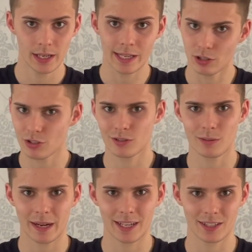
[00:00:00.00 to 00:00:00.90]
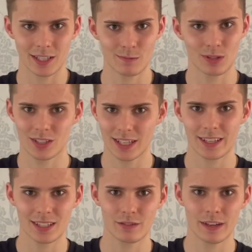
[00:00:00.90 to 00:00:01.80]
He does use the Pegasus, but to say
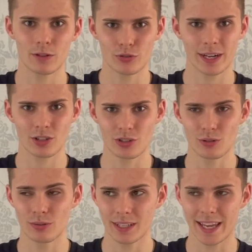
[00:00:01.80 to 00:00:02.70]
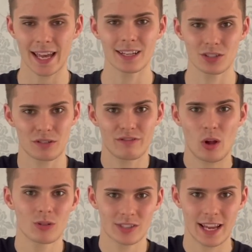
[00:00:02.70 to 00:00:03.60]
that's his favourite training shoe, again, is just a
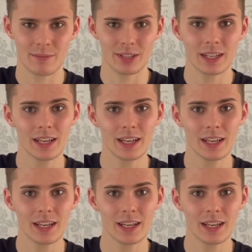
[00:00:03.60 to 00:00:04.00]
false statement.